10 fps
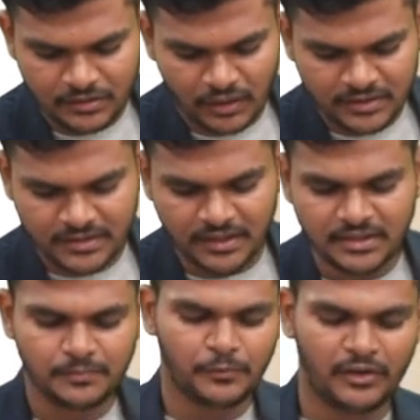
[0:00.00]
not
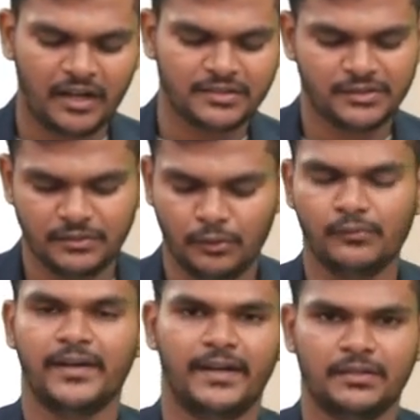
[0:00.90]
just production
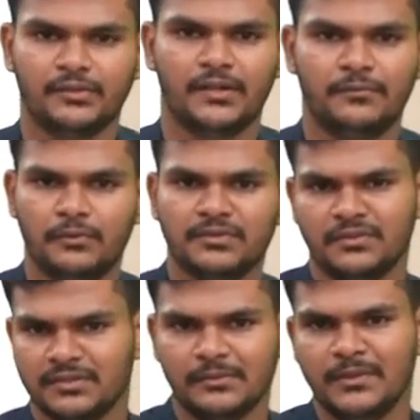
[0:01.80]
overheads. Okay, folks,
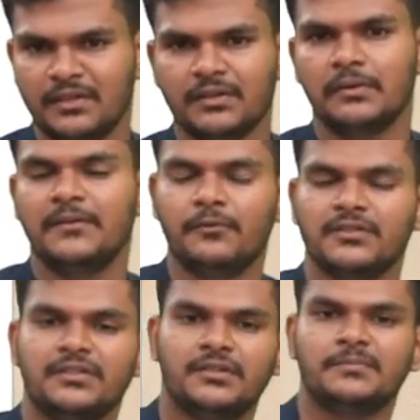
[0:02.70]
we're not only
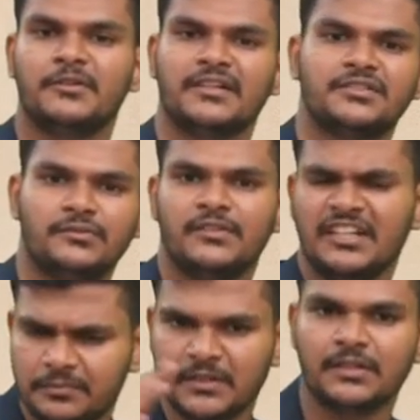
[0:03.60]
focusing on the production
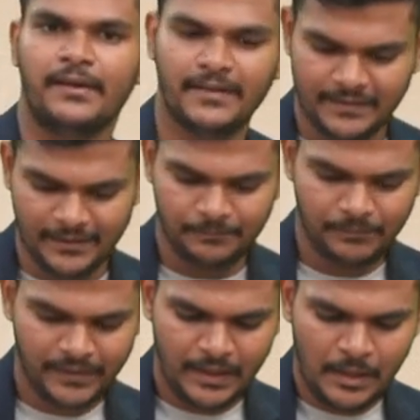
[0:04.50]
overhead, but everything.
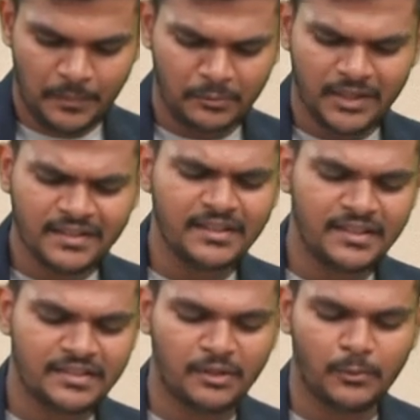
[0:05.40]
But what are the
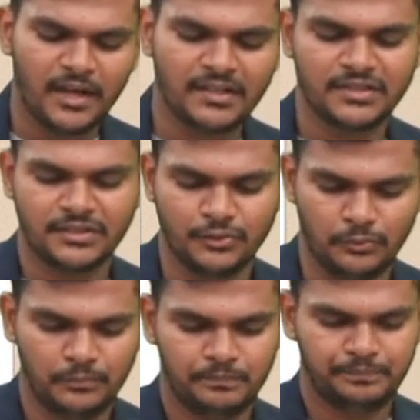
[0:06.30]
disadvantages though?